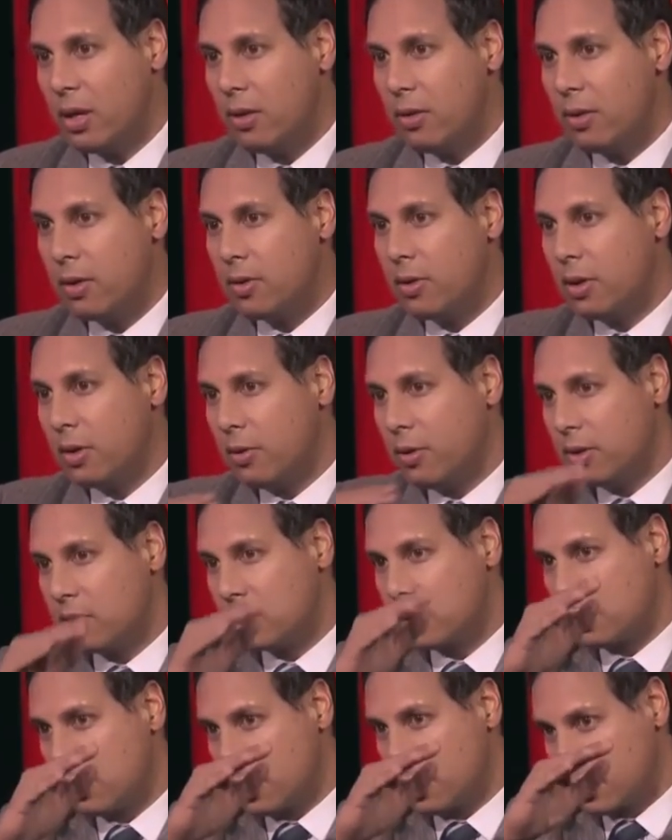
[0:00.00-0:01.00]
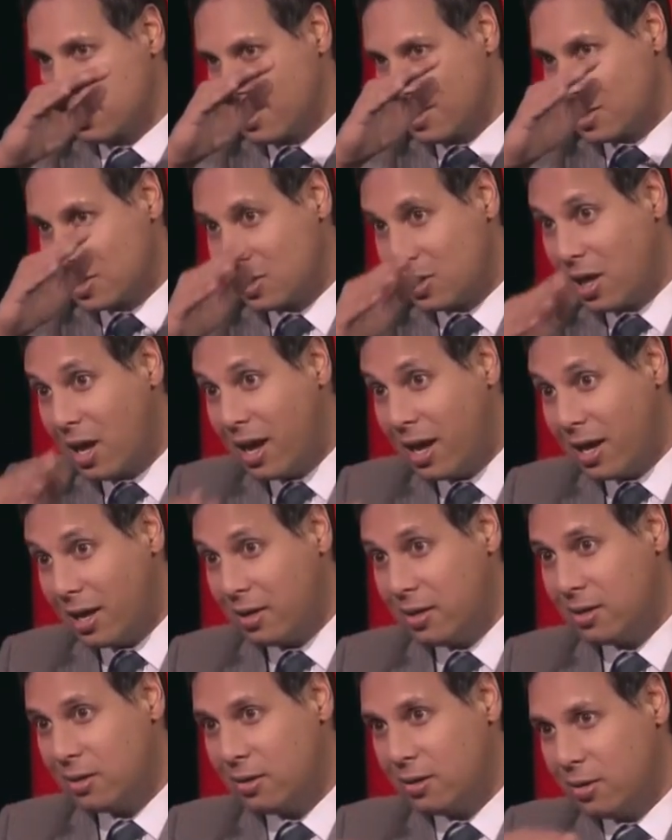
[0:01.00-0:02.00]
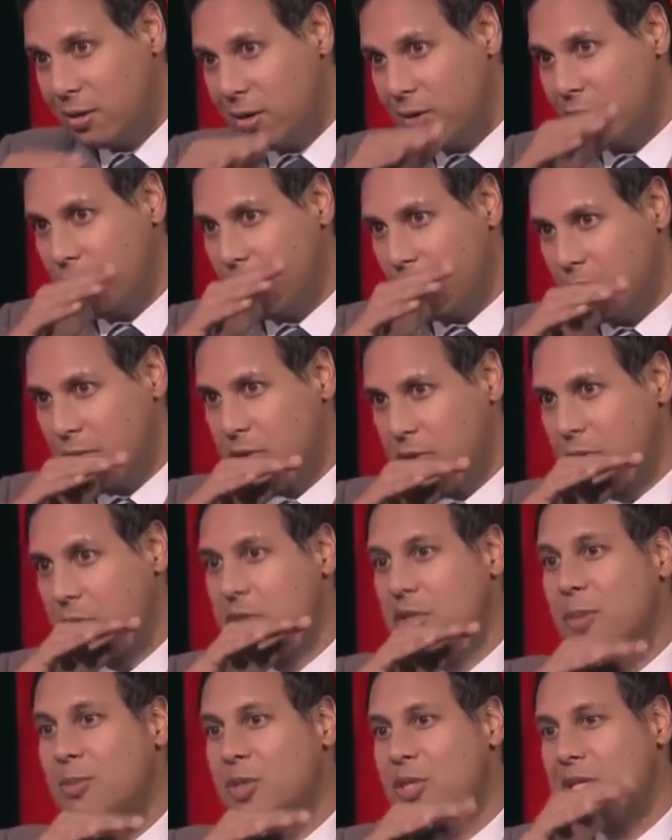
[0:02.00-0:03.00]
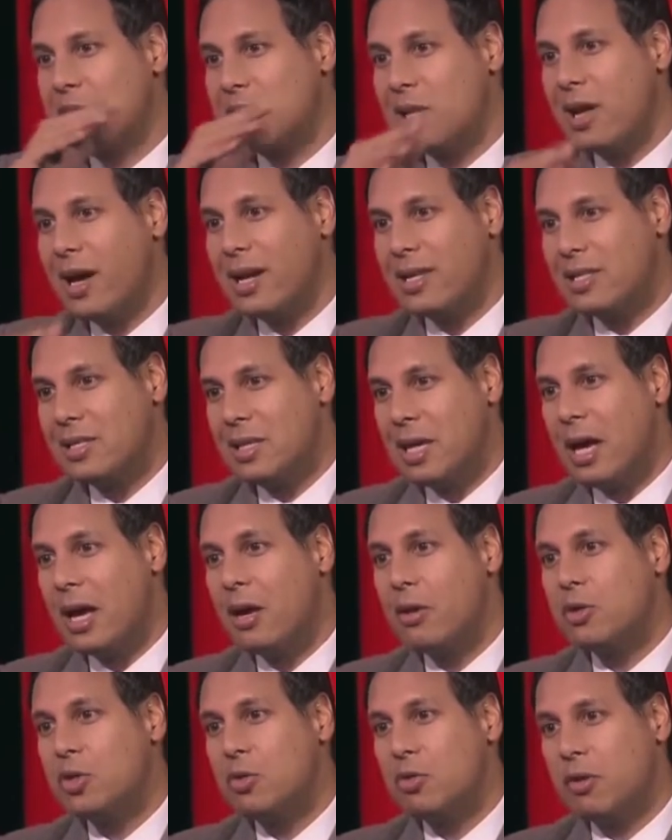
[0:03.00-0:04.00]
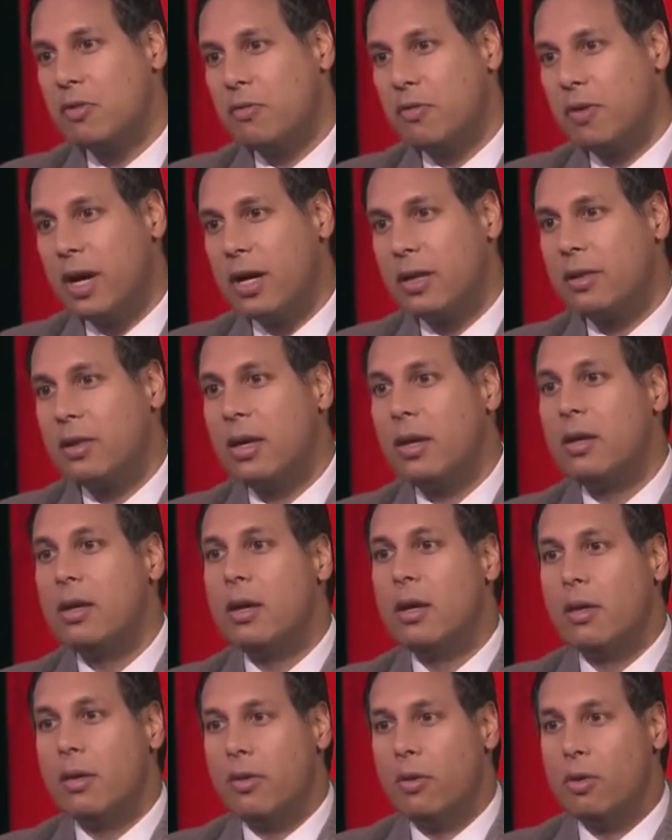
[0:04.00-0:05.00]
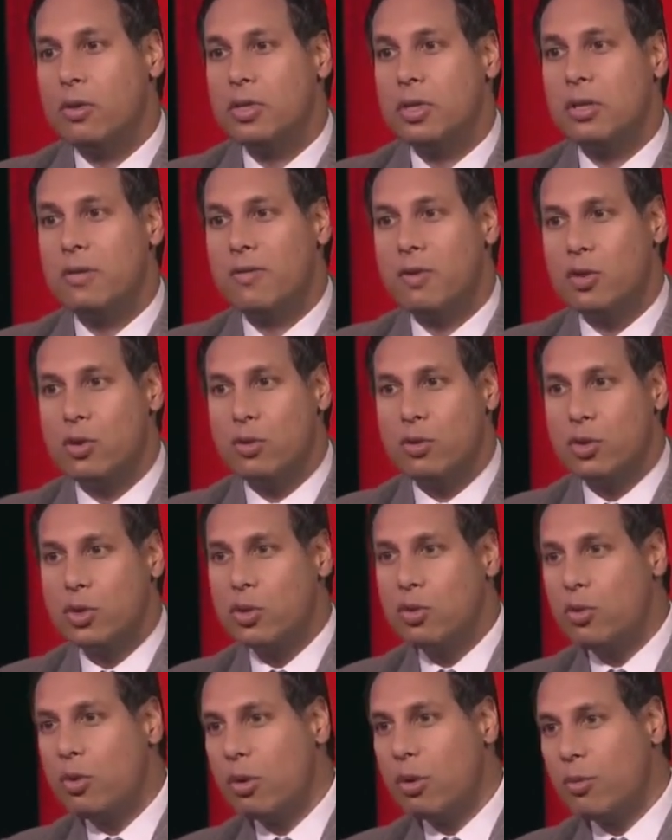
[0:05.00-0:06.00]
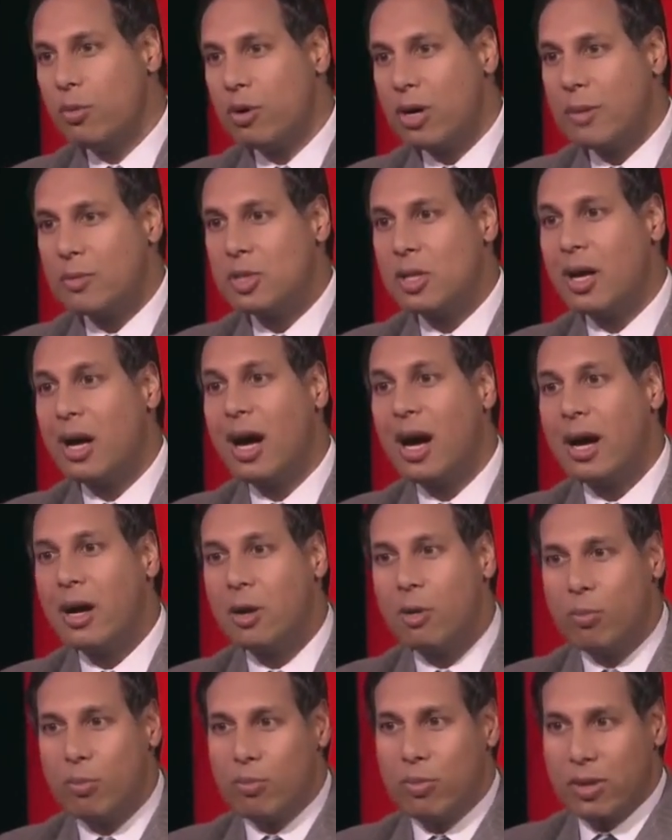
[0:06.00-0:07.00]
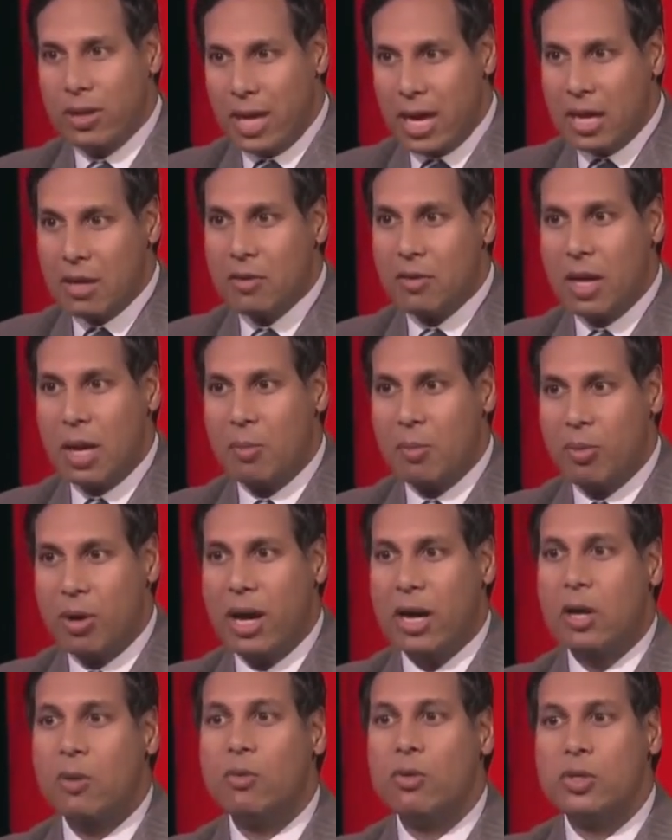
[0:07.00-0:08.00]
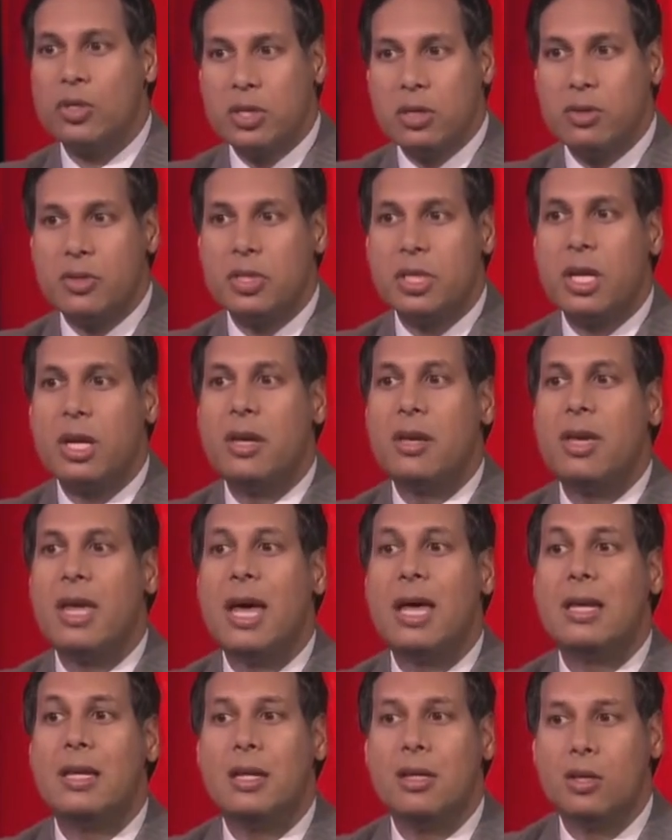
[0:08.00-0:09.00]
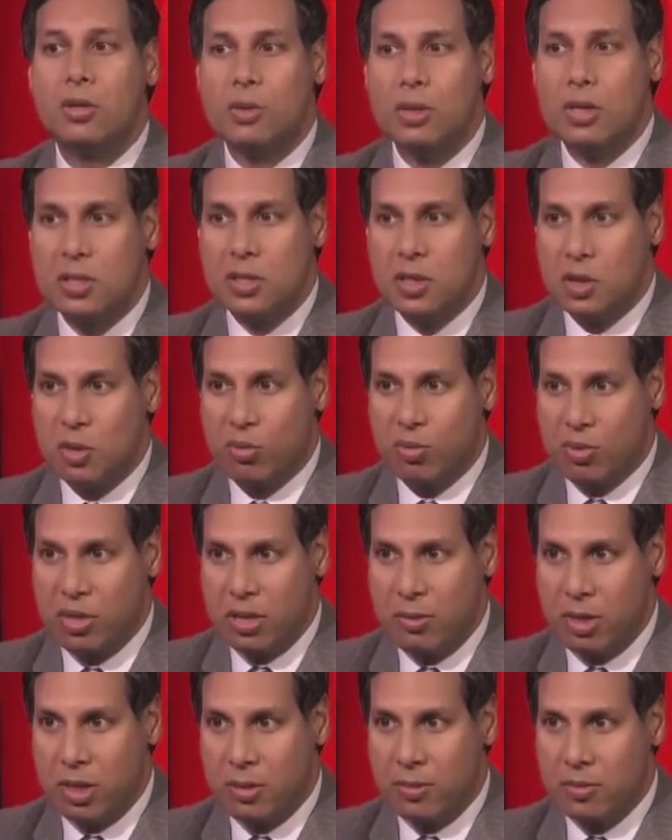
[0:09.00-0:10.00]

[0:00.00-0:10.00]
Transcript: the slide of the subsidy slides down to an effect that those individuals who are perhaps in the higher end of that bracket will still see a net increase in their premium.